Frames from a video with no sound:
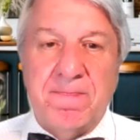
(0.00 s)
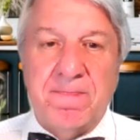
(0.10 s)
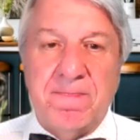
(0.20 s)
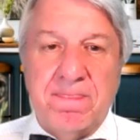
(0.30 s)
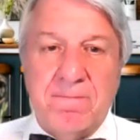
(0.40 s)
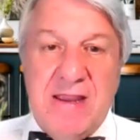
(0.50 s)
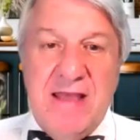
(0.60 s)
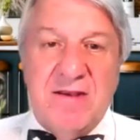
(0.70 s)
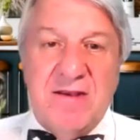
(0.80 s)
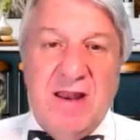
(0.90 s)
He began
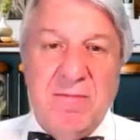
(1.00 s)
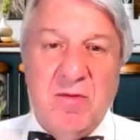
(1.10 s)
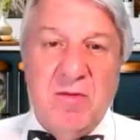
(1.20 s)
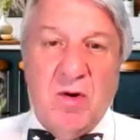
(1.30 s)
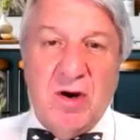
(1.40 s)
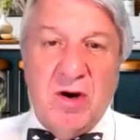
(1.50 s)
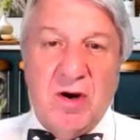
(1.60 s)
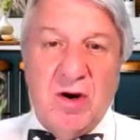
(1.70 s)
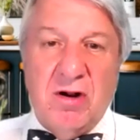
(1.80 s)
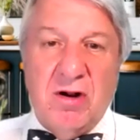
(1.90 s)
the development work
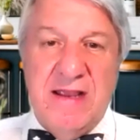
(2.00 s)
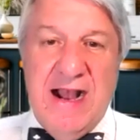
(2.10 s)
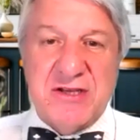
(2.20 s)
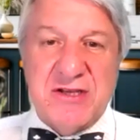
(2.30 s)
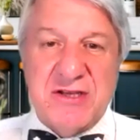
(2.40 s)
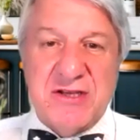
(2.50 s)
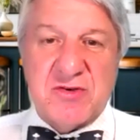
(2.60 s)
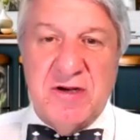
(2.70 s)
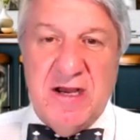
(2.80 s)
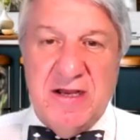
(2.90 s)
on the
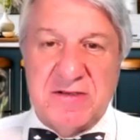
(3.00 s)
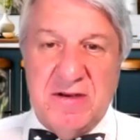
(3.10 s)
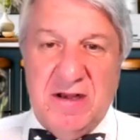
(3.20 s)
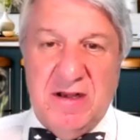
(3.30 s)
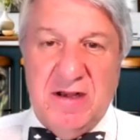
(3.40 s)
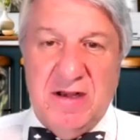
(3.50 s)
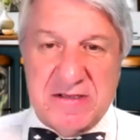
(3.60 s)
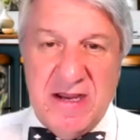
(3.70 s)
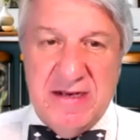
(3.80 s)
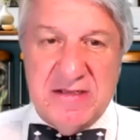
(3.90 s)
Astronaut
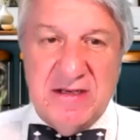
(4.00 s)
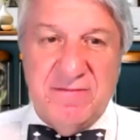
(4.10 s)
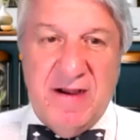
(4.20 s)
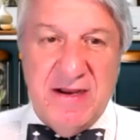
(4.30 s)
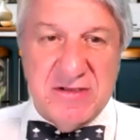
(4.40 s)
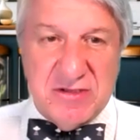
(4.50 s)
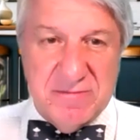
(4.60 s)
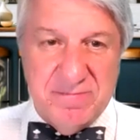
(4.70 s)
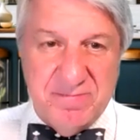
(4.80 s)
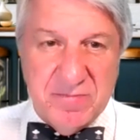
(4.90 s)
Science
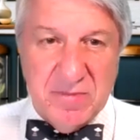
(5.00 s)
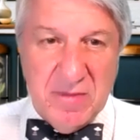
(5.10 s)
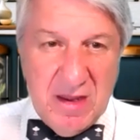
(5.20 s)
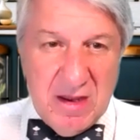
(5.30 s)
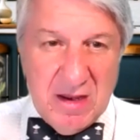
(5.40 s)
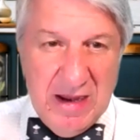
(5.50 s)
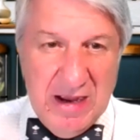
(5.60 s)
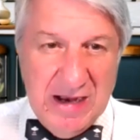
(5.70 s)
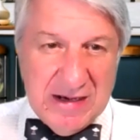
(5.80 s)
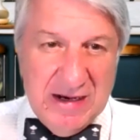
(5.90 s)
Advisor,
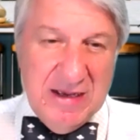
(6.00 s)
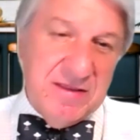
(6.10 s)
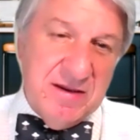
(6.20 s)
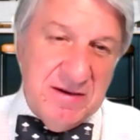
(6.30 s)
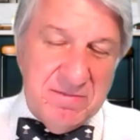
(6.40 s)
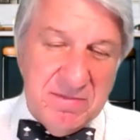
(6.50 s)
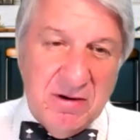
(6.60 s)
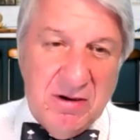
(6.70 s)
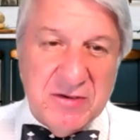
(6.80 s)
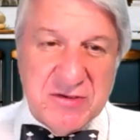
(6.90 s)
ACA,
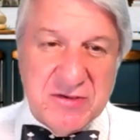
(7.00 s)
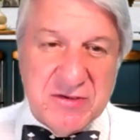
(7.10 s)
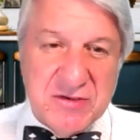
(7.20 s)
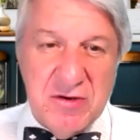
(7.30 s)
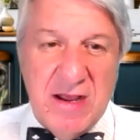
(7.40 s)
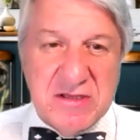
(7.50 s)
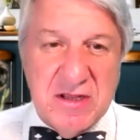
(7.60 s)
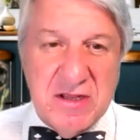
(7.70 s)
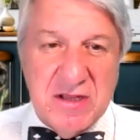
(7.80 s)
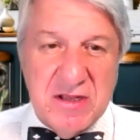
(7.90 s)
also known as
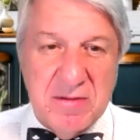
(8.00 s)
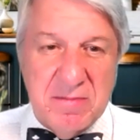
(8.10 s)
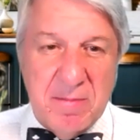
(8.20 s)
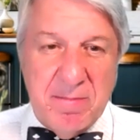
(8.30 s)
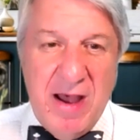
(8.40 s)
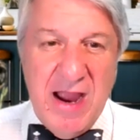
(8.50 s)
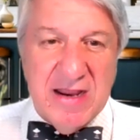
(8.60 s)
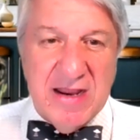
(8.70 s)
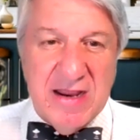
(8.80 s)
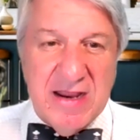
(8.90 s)
the pie in a
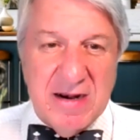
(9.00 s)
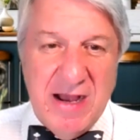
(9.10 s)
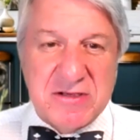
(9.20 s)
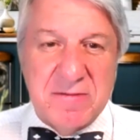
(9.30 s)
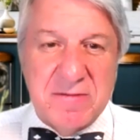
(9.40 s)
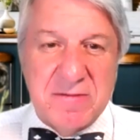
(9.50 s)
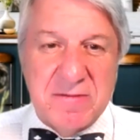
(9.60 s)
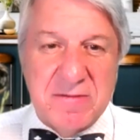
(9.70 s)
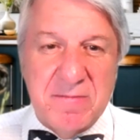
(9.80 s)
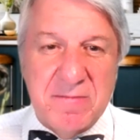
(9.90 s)
box, and
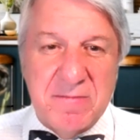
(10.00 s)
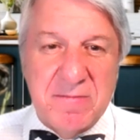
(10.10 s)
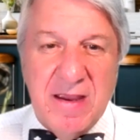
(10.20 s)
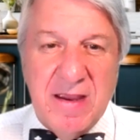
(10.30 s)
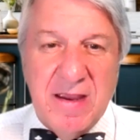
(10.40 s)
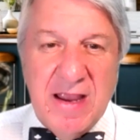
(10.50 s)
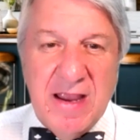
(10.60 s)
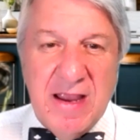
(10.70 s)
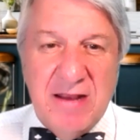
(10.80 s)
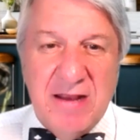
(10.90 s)
managed the
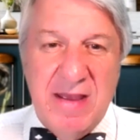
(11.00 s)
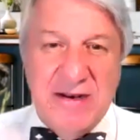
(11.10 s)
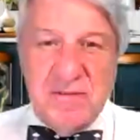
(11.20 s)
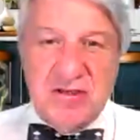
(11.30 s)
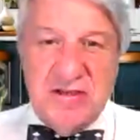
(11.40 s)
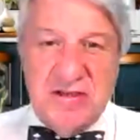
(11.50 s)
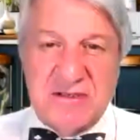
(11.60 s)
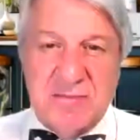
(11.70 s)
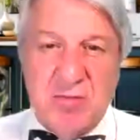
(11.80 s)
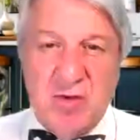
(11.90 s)
project until
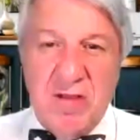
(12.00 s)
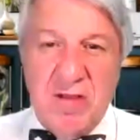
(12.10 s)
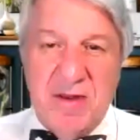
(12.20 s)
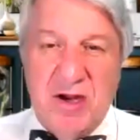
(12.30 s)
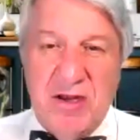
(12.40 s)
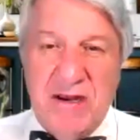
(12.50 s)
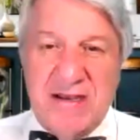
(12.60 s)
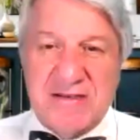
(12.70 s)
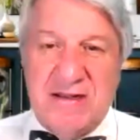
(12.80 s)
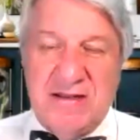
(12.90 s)
its deployment on
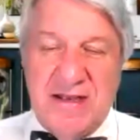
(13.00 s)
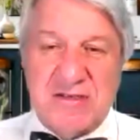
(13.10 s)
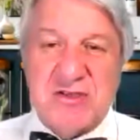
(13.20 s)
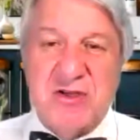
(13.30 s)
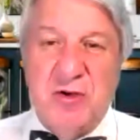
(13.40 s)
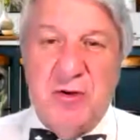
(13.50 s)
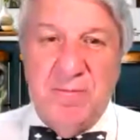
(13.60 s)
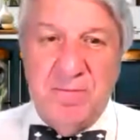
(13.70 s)
SLS-2